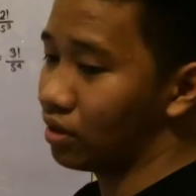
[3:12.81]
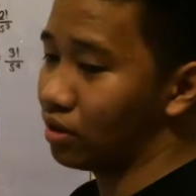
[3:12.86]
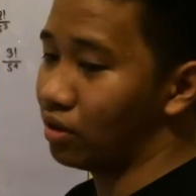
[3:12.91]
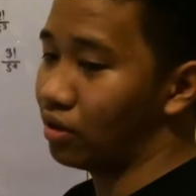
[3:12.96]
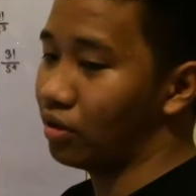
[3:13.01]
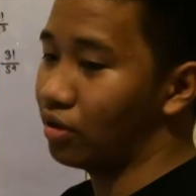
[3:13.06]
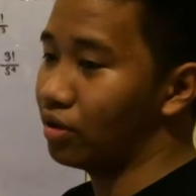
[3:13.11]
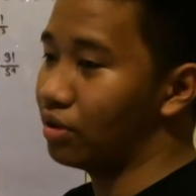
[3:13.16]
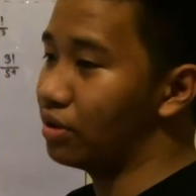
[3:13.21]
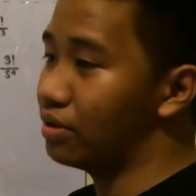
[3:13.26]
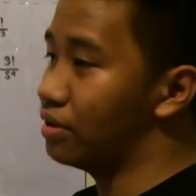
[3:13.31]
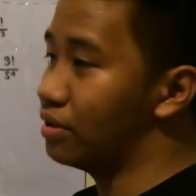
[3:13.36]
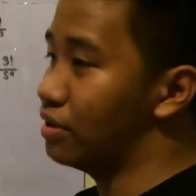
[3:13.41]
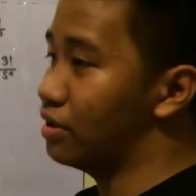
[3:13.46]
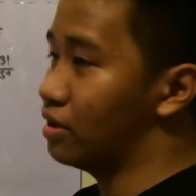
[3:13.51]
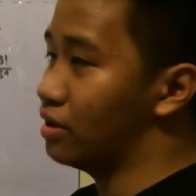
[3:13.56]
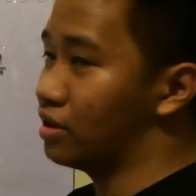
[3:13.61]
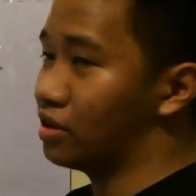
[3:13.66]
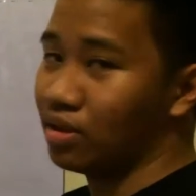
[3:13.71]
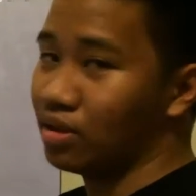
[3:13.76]
or
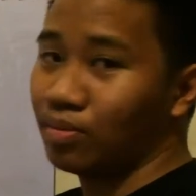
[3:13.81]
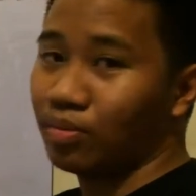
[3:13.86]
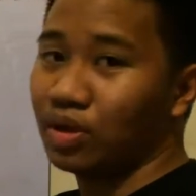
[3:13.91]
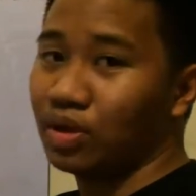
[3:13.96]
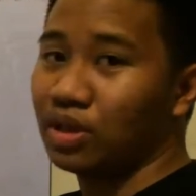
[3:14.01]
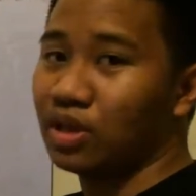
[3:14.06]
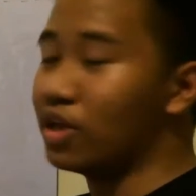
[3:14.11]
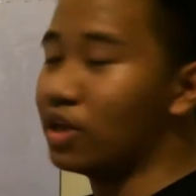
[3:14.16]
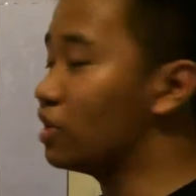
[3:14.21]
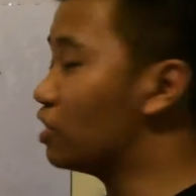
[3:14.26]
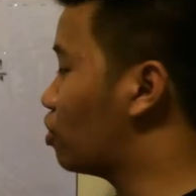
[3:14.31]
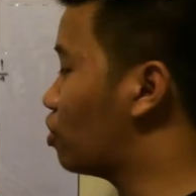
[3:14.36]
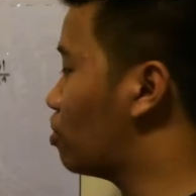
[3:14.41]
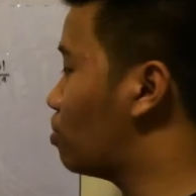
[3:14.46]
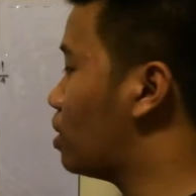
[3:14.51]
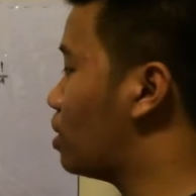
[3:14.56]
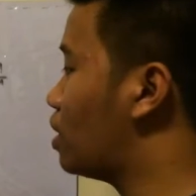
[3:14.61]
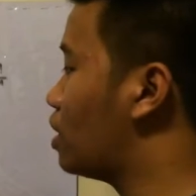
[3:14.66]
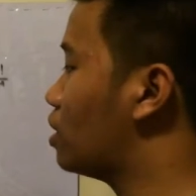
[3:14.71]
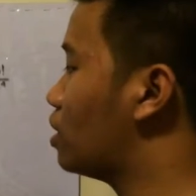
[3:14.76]
simply
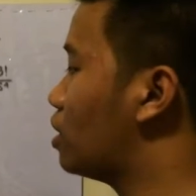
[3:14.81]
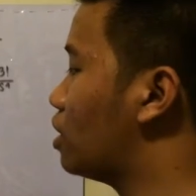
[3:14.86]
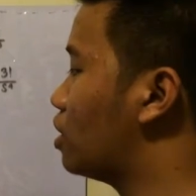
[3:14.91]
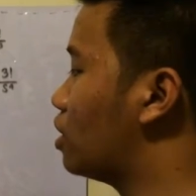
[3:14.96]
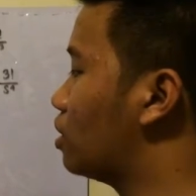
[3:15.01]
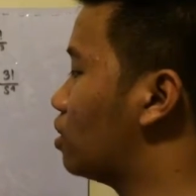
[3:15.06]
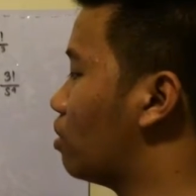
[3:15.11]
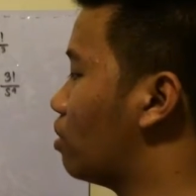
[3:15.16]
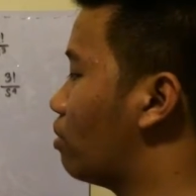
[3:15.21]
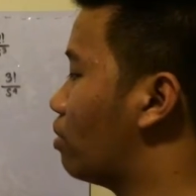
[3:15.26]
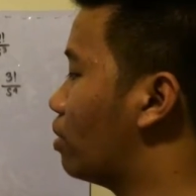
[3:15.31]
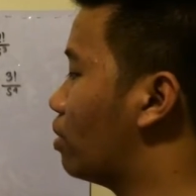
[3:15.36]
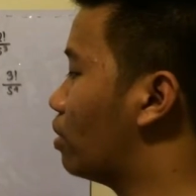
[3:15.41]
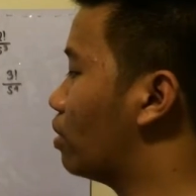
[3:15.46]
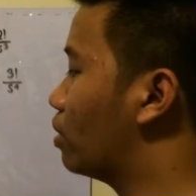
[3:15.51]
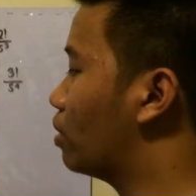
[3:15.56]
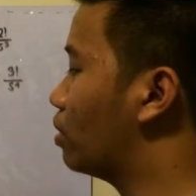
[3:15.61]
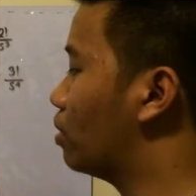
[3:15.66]
non-terminating integral.